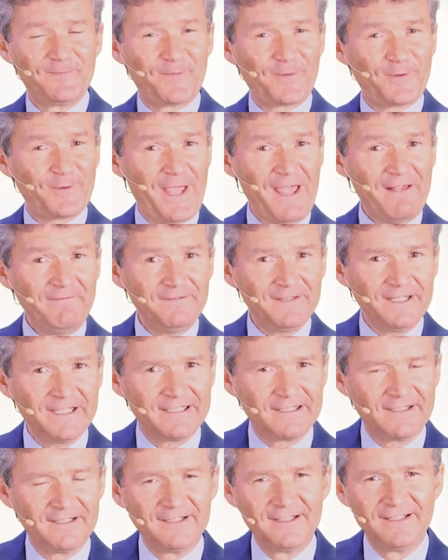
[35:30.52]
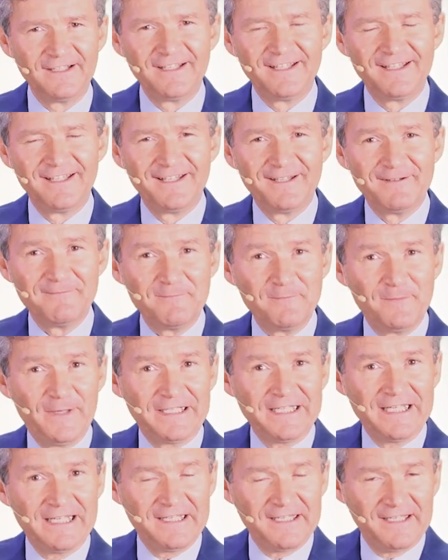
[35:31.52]
to have little,
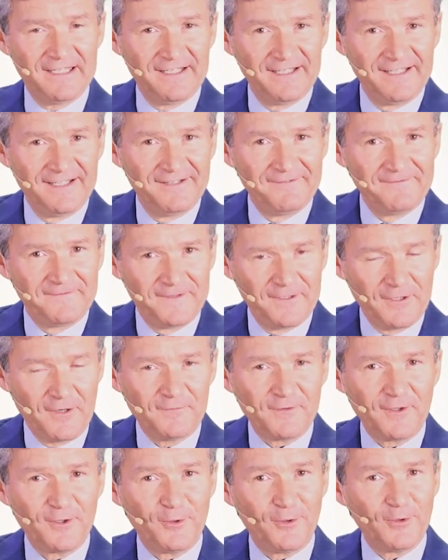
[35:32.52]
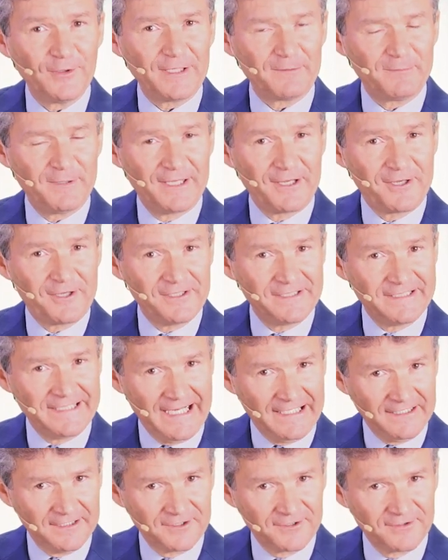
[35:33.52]
but in the fear of the Lord and being
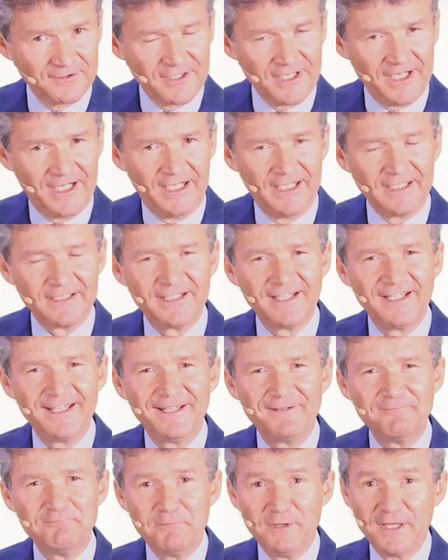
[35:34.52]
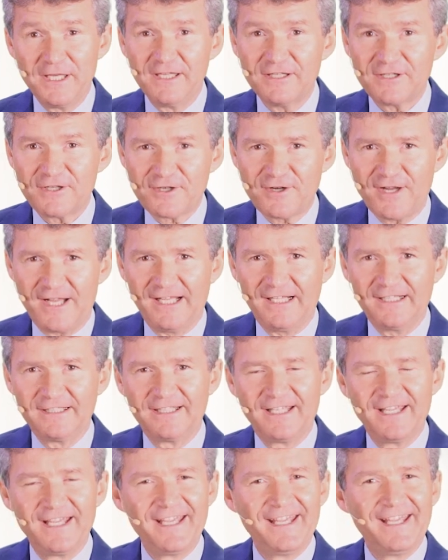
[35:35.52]
connected to God, being His
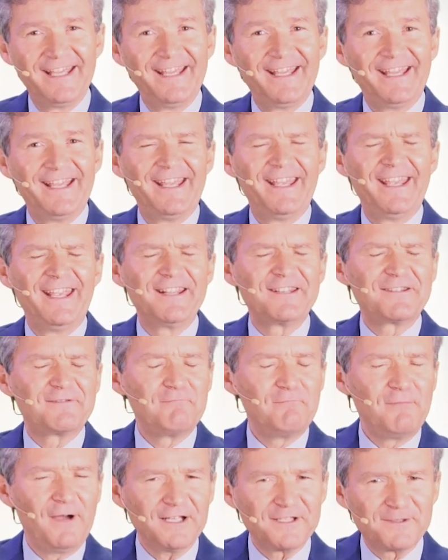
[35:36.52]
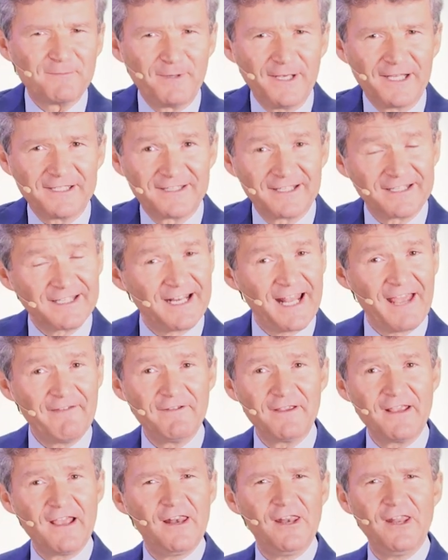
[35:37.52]
child, is much better than
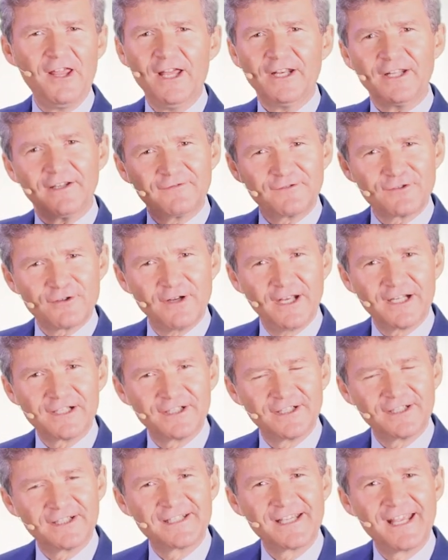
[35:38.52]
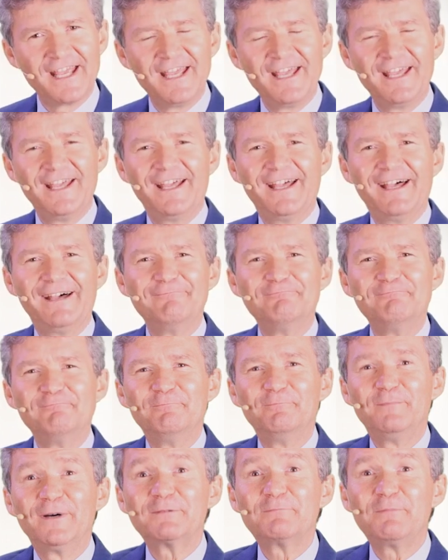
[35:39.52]
having a lot of treasures,
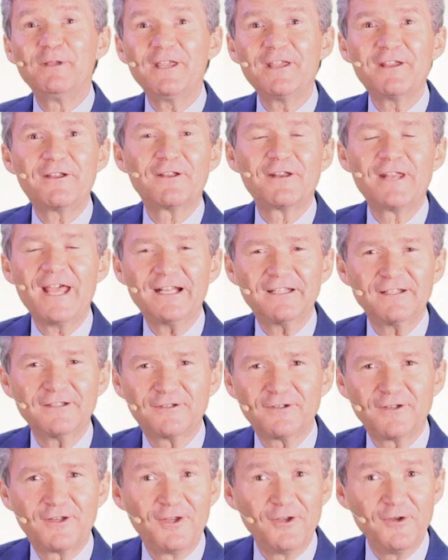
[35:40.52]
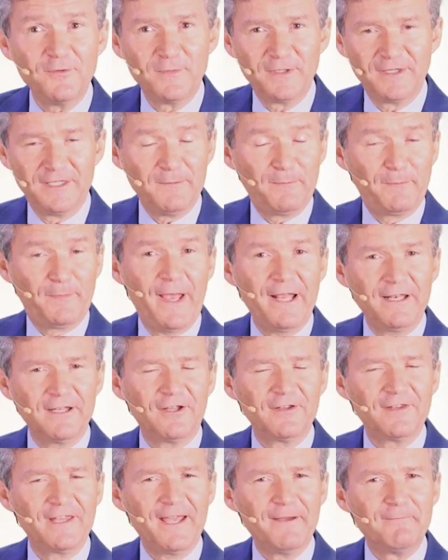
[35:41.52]
but being connected to human, depend
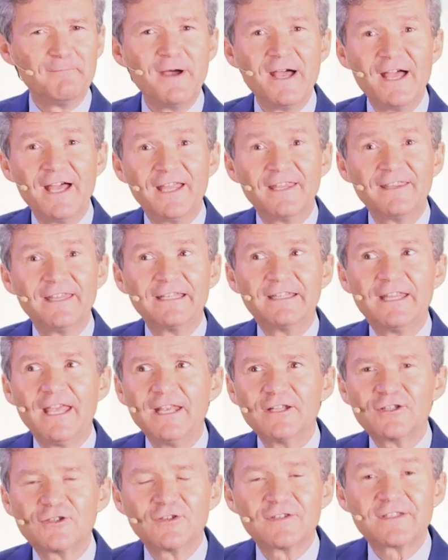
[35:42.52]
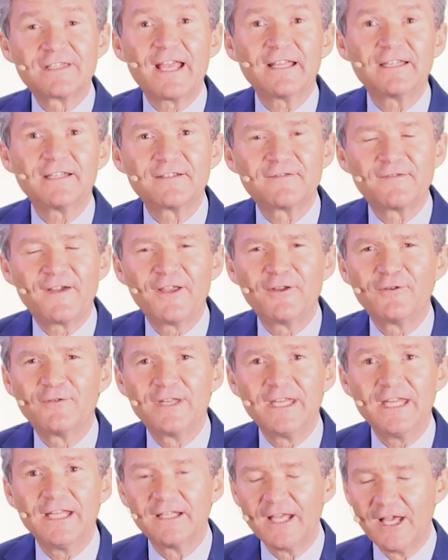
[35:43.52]
on them that they should satisfy your
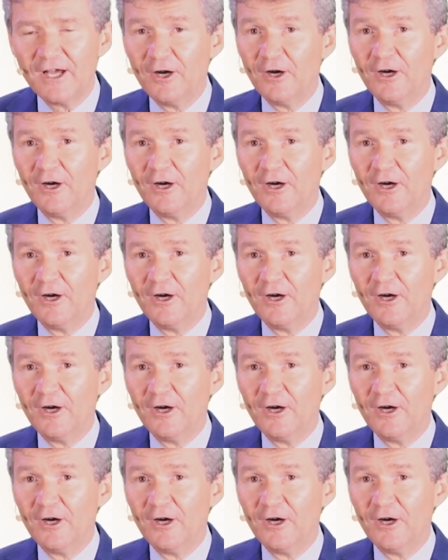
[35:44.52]
need.